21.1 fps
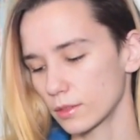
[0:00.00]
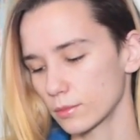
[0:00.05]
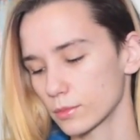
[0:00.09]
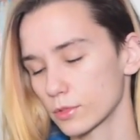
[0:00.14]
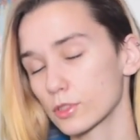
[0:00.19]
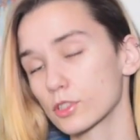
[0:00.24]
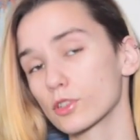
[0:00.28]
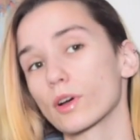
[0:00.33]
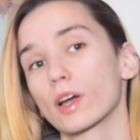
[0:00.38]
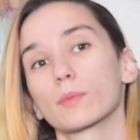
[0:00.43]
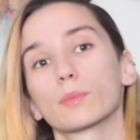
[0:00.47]

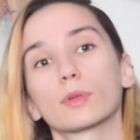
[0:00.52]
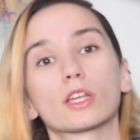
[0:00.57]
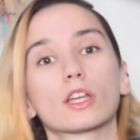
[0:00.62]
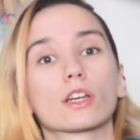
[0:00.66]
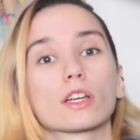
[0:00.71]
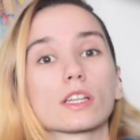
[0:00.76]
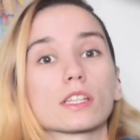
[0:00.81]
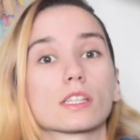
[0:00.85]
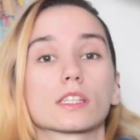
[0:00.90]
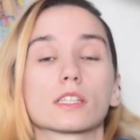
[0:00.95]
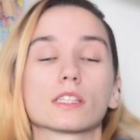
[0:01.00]
So I'd be
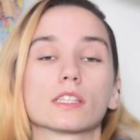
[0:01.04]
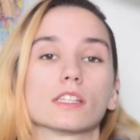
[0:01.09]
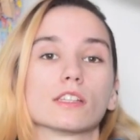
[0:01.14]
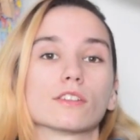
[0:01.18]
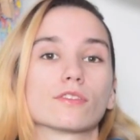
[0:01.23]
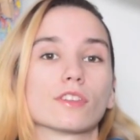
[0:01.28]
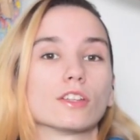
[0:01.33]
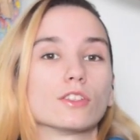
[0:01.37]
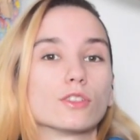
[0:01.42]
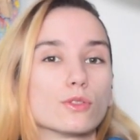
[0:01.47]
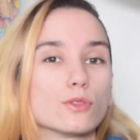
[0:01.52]
curious to see
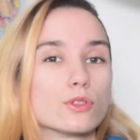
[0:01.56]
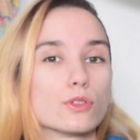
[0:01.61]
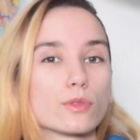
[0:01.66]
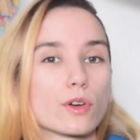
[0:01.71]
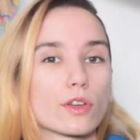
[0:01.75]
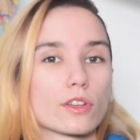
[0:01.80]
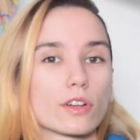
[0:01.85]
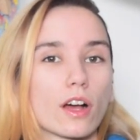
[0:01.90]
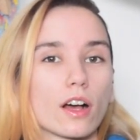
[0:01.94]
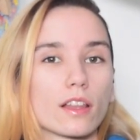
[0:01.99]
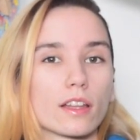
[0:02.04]
if they do
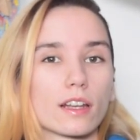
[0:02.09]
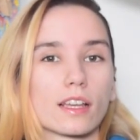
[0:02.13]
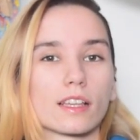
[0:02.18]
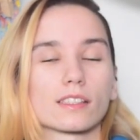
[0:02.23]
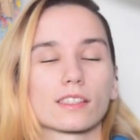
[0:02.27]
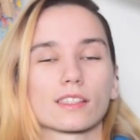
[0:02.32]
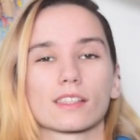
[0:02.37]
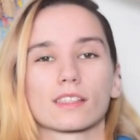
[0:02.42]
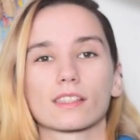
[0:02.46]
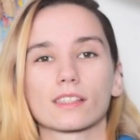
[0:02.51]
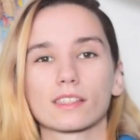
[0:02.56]
other
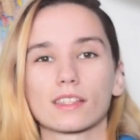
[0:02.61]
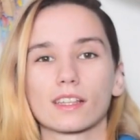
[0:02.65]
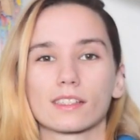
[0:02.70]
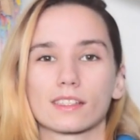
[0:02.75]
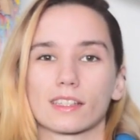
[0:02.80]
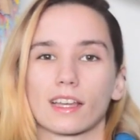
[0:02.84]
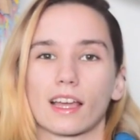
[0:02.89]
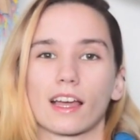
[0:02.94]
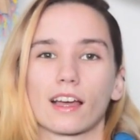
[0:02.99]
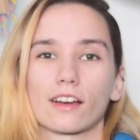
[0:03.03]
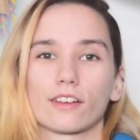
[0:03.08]
holidays, because it's nice
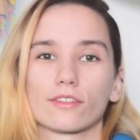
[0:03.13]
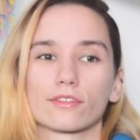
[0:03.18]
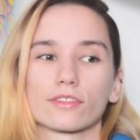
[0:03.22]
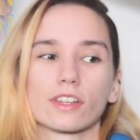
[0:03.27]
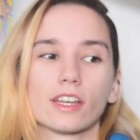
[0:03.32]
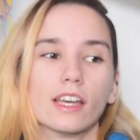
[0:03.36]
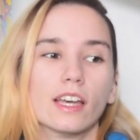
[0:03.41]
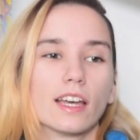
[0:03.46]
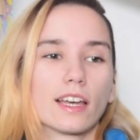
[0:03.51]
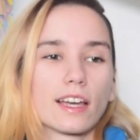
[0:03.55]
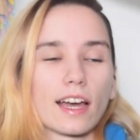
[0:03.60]
to have
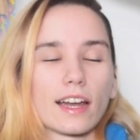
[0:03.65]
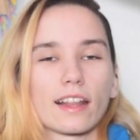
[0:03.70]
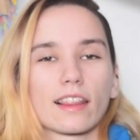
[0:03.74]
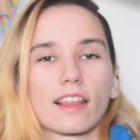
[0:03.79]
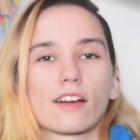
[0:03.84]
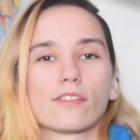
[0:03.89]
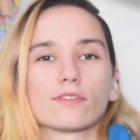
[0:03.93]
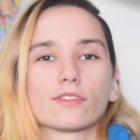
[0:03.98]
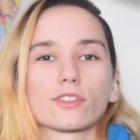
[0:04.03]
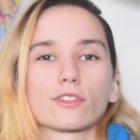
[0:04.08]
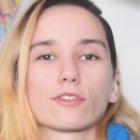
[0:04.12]
kind of
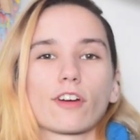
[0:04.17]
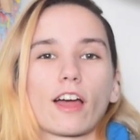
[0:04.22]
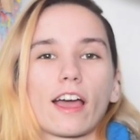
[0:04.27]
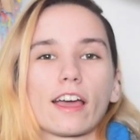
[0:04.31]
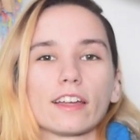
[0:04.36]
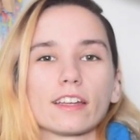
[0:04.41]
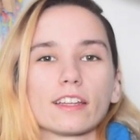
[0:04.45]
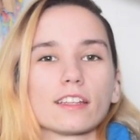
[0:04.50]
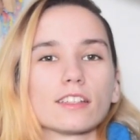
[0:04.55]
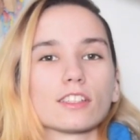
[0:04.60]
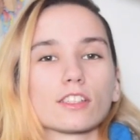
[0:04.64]
that
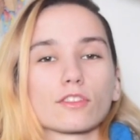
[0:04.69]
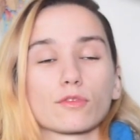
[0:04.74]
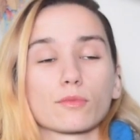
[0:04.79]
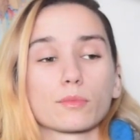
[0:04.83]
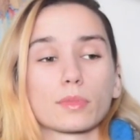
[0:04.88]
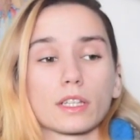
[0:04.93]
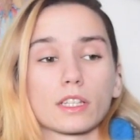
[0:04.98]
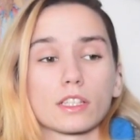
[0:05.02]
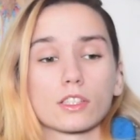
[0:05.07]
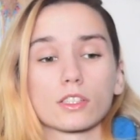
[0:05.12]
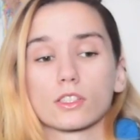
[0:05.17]
variety and different
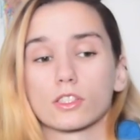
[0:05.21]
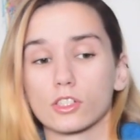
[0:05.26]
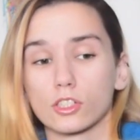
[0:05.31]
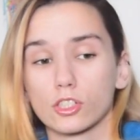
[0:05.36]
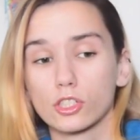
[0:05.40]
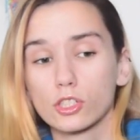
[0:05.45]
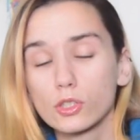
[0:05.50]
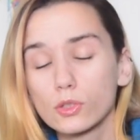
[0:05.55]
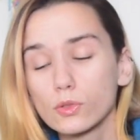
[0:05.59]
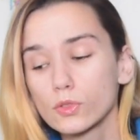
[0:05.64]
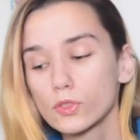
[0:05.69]
places to
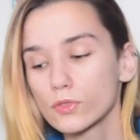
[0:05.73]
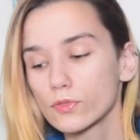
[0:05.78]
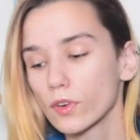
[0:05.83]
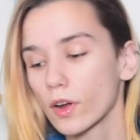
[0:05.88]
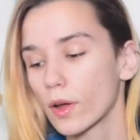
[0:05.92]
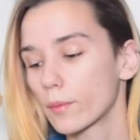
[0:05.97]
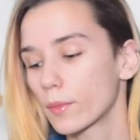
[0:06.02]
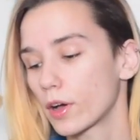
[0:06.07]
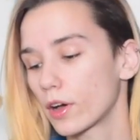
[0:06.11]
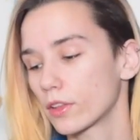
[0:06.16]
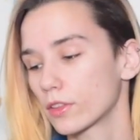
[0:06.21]
choose
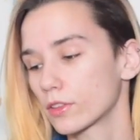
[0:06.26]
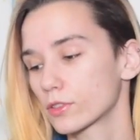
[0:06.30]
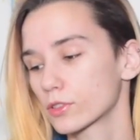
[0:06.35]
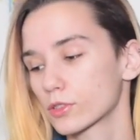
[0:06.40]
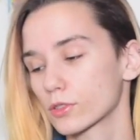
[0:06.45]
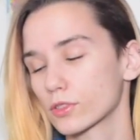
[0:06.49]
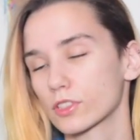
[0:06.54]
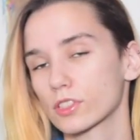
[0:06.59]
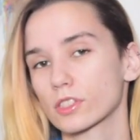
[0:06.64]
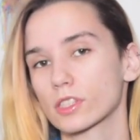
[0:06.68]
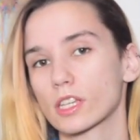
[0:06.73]
from on those
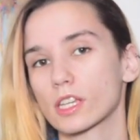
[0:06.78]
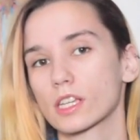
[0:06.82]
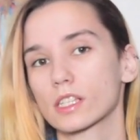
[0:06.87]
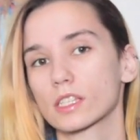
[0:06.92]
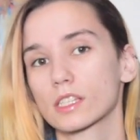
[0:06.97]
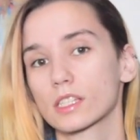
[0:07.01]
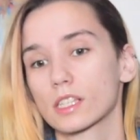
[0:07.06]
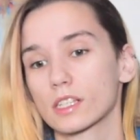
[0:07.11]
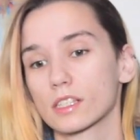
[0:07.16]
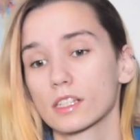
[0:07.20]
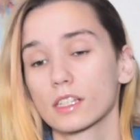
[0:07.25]
sorts of
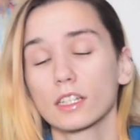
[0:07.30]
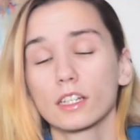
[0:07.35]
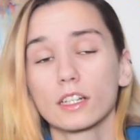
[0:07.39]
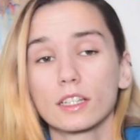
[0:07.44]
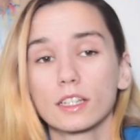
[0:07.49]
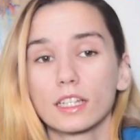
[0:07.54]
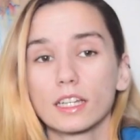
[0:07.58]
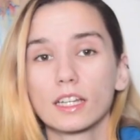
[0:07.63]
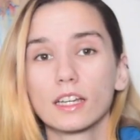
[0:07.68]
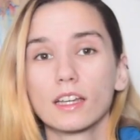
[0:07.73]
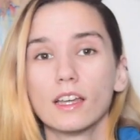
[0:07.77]
things, because
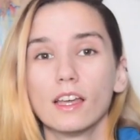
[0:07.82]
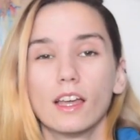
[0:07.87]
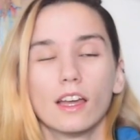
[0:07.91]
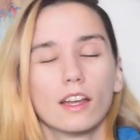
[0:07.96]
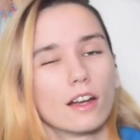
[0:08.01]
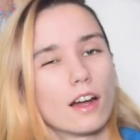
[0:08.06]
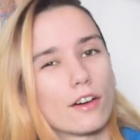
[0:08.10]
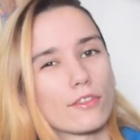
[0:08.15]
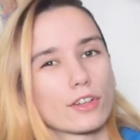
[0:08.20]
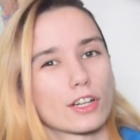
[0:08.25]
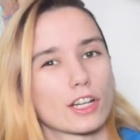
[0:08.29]
clearly
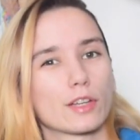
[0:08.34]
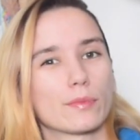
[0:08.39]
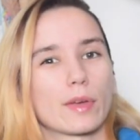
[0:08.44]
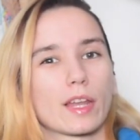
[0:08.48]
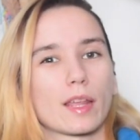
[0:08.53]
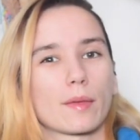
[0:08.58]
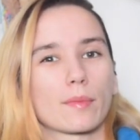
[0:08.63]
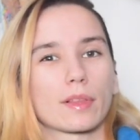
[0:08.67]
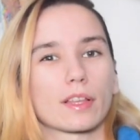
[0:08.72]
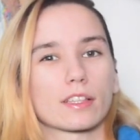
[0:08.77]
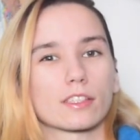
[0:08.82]
not very
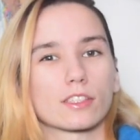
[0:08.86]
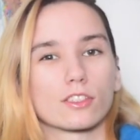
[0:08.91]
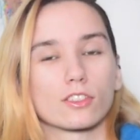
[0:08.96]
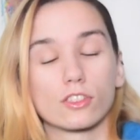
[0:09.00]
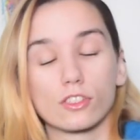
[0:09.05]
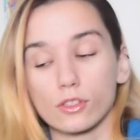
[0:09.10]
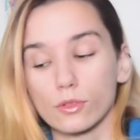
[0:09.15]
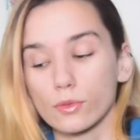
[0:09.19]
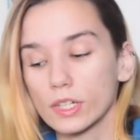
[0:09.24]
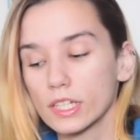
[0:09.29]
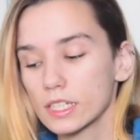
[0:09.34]
many places
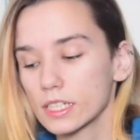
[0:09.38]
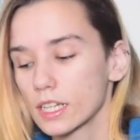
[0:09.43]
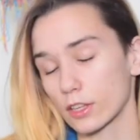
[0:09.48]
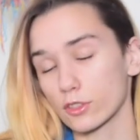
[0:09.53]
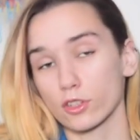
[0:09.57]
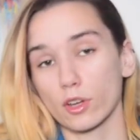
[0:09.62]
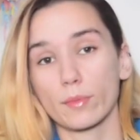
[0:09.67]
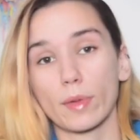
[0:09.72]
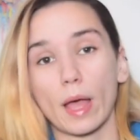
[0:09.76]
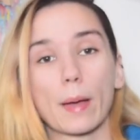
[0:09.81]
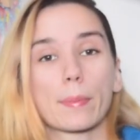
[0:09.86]
do it.
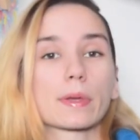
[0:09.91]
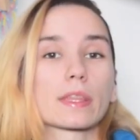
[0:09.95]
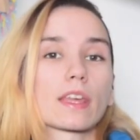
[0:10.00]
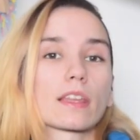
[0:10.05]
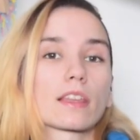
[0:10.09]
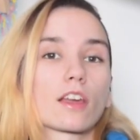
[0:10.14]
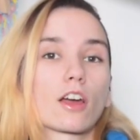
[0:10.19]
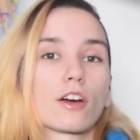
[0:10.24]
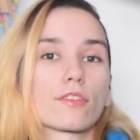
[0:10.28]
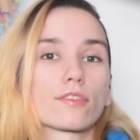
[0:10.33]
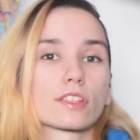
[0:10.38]
So I'm happy that
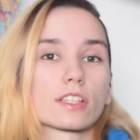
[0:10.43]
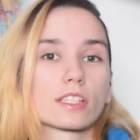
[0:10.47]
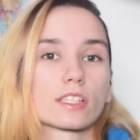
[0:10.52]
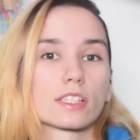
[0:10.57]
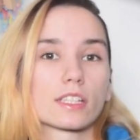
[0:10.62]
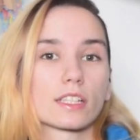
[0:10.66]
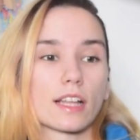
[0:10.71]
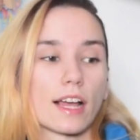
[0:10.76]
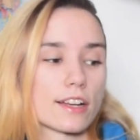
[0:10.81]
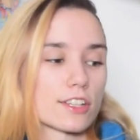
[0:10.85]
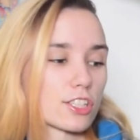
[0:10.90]
they offer this
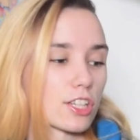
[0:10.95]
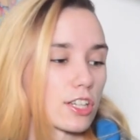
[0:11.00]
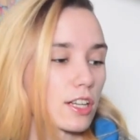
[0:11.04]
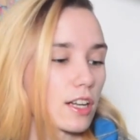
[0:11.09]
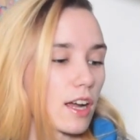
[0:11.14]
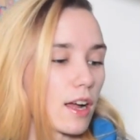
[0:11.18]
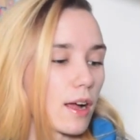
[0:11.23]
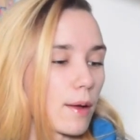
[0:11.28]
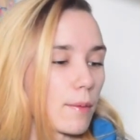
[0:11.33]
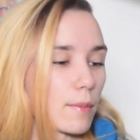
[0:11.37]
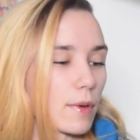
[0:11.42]
selection.
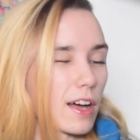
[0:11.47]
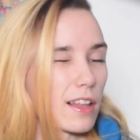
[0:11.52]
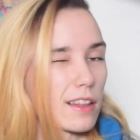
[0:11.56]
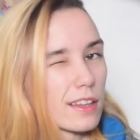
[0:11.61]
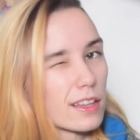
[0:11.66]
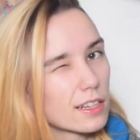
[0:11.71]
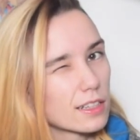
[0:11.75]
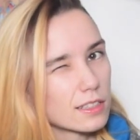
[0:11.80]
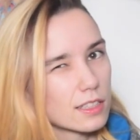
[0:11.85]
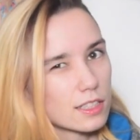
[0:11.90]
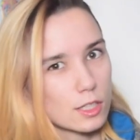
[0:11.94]
I'm a
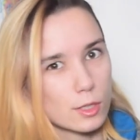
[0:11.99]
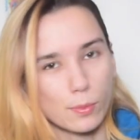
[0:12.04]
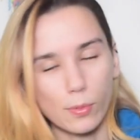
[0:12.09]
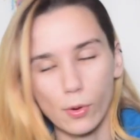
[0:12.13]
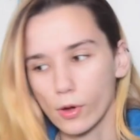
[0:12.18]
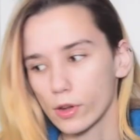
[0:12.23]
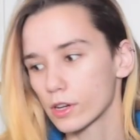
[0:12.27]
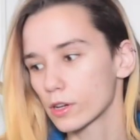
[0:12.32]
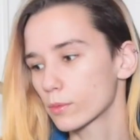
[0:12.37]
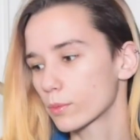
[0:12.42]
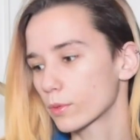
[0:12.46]
little disappointed